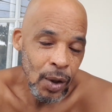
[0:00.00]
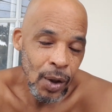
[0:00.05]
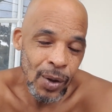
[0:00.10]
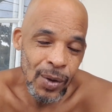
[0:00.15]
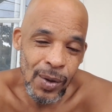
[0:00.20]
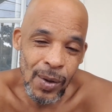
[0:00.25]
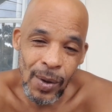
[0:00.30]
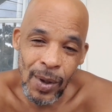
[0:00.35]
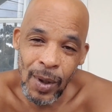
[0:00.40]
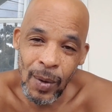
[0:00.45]

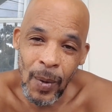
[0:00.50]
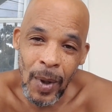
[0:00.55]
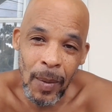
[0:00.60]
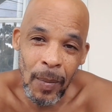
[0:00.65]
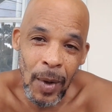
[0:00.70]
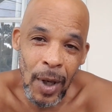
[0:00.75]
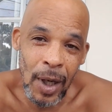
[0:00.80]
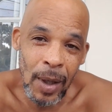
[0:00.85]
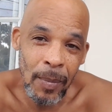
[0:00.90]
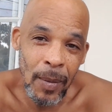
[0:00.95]
so anyway,
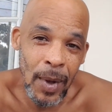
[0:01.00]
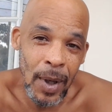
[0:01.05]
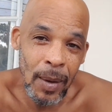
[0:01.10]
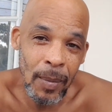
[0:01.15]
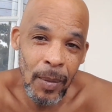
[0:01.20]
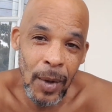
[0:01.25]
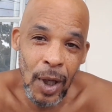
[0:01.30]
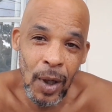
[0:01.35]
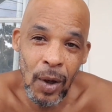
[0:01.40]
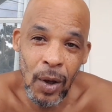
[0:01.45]
man,
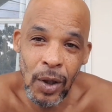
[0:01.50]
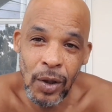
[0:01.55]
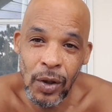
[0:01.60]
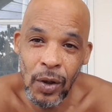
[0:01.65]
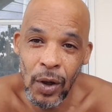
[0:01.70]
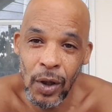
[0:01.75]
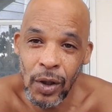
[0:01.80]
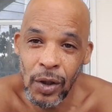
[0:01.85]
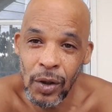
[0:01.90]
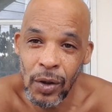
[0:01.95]
make a long
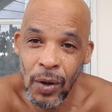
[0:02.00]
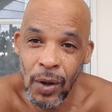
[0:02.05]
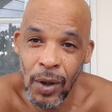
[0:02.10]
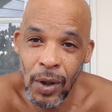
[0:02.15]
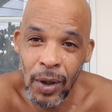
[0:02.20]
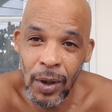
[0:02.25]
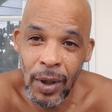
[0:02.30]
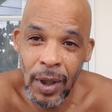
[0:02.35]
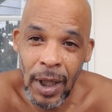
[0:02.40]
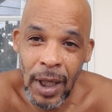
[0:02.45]
story
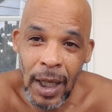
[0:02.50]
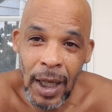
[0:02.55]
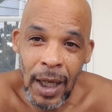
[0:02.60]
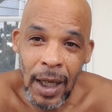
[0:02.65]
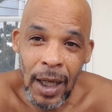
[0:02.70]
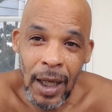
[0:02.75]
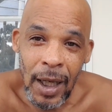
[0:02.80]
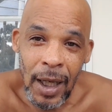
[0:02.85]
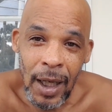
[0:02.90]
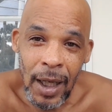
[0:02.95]
short,
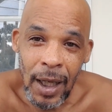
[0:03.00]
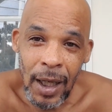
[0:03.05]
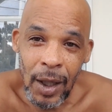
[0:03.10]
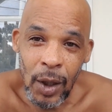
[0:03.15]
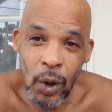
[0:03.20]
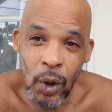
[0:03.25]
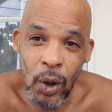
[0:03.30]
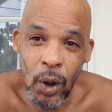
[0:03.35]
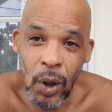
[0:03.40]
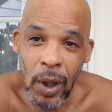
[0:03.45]

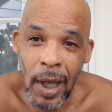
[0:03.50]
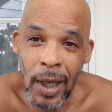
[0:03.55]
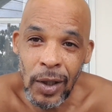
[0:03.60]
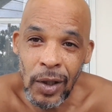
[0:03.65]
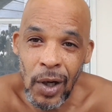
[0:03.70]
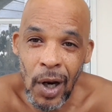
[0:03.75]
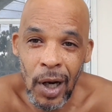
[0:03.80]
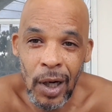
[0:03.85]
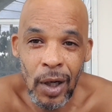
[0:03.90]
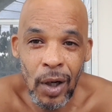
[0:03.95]
that
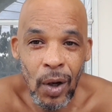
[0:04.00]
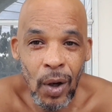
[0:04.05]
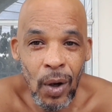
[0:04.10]
started a